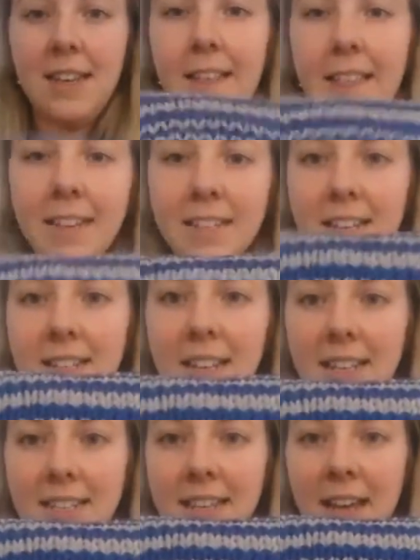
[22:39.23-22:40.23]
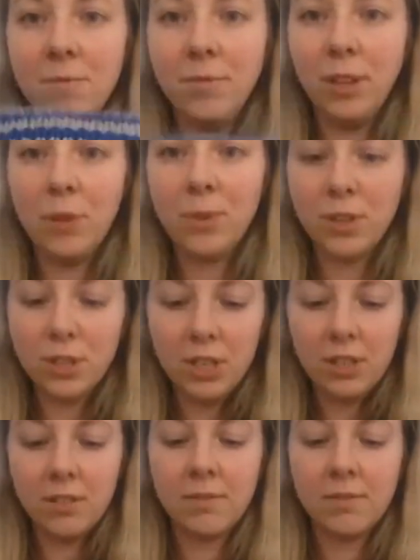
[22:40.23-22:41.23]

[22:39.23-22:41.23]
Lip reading: then turned it into the envelope cushion.